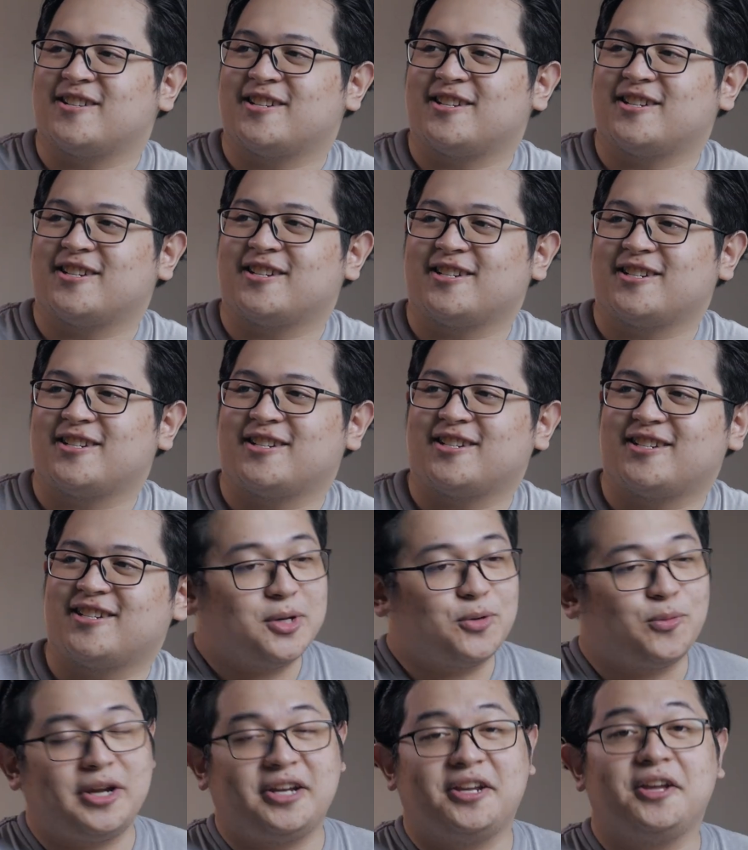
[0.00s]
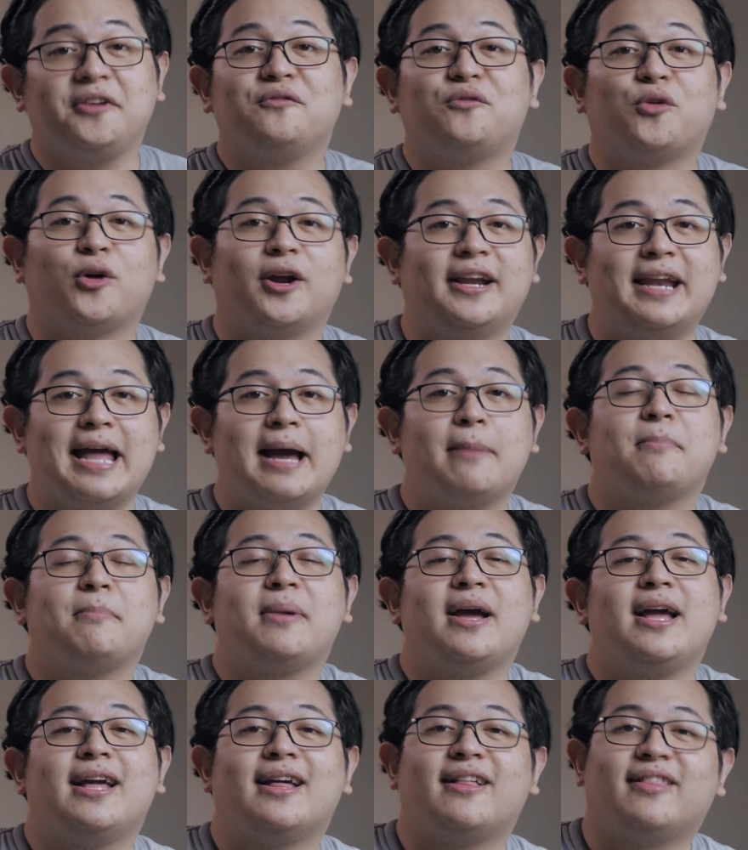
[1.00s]
I have been waiting for an app
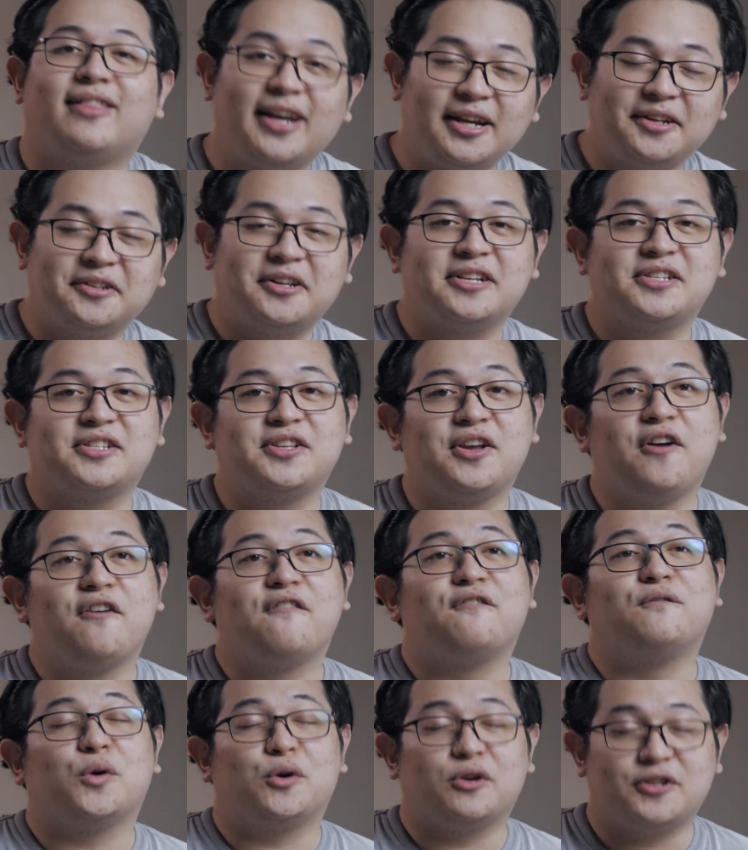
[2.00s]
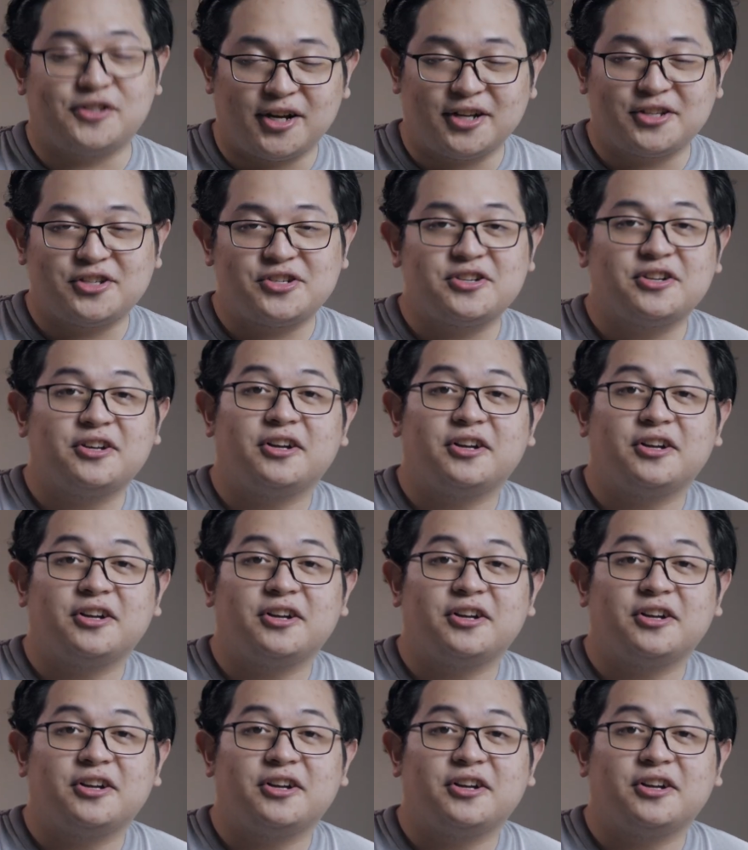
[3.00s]
like this for such